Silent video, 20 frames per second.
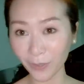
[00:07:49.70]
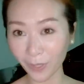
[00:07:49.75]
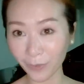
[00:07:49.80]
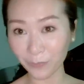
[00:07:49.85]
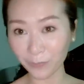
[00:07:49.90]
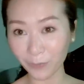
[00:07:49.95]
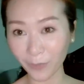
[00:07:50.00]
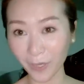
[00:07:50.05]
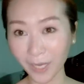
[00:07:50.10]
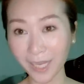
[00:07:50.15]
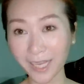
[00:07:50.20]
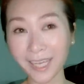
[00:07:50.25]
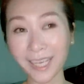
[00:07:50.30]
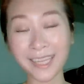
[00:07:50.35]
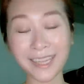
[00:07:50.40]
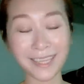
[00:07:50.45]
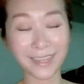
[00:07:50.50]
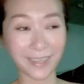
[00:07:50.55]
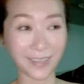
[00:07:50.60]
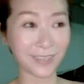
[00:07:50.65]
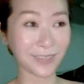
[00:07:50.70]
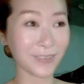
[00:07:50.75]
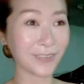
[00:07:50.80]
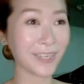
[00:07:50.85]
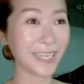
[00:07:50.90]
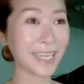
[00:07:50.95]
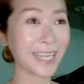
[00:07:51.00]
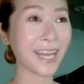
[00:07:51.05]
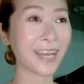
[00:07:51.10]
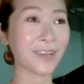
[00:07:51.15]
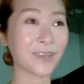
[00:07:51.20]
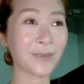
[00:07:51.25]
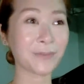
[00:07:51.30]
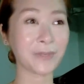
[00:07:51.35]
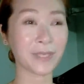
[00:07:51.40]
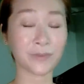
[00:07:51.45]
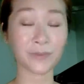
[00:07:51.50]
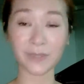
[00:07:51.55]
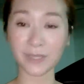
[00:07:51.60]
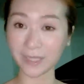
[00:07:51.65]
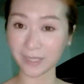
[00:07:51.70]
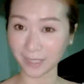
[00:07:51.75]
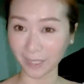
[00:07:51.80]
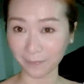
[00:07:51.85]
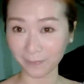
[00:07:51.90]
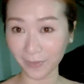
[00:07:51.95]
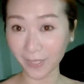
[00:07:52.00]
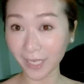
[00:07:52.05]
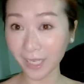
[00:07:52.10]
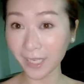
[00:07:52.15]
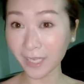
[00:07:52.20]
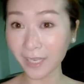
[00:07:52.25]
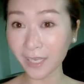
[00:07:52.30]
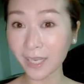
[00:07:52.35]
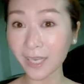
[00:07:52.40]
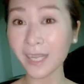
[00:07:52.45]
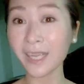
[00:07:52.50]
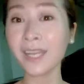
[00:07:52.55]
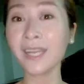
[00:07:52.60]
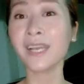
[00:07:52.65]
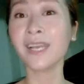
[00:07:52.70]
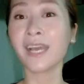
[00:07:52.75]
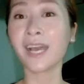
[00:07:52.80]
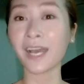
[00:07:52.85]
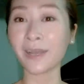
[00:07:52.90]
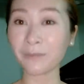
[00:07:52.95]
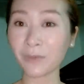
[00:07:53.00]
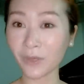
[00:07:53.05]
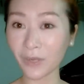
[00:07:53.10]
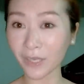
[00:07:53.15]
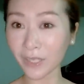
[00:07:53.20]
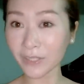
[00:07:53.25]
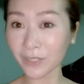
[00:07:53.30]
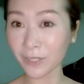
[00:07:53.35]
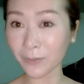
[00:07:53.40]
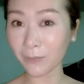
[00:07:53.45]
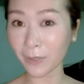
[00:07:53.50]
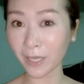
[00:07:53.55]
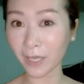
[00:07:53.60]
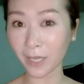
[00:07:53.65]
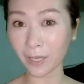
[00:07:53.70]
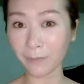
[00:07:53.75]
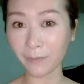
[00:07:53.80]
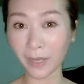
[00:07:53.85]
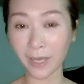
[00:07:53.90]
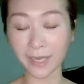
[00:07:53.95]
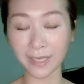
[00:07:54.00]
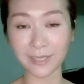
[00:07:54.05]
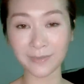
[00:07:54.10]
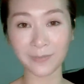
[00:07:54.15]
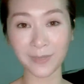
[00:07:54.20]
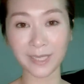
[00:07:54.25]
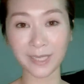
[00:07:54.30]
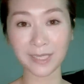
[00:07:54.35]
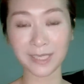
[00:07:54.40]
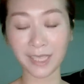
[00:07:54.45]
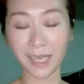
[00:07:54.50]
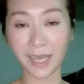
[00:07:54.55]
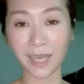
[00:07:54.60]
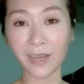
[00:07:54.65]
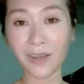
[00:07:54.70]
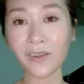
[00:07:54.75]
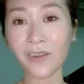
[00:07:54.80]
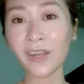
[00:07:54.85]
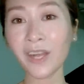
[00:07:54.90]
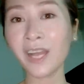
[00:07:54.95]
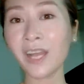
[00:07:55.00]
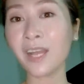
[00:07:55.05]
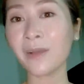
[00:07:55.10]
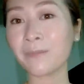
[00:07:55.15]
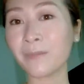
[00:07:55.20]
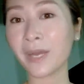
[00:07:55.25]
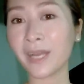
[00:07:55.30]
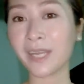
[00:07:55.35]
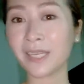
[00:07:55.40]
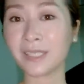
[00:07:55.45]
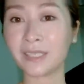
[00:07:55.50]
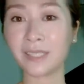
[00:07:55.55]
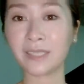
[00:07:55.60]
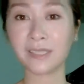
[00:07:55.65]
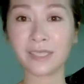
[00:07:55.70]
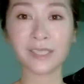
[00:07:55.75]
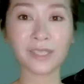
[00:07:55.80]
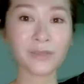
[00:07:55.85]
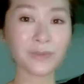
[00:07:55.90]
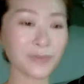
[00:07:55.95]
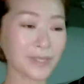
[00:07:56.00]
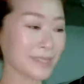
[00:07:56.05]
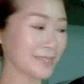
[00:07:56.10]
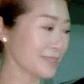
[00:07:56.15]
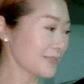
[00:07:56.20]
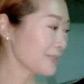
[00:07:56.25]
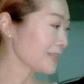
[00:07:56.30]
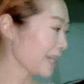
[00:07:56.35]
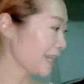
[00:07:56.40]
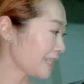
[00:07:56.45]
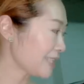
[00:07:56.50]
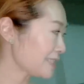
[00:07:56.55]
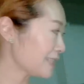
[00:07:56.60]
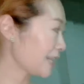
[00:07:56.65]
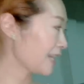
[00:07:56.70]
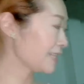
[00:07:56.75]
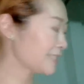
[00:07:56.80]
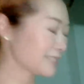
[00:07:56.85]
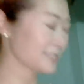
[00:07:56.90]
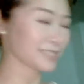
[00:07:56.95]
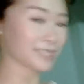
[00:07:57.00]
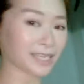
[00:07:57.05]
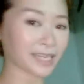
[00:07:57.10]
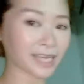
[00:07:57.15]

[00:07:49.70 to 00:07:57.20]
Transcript: of rain and thundering. I hope it will stop later. I'm going to pick up my husband now. My assistant was so nice. She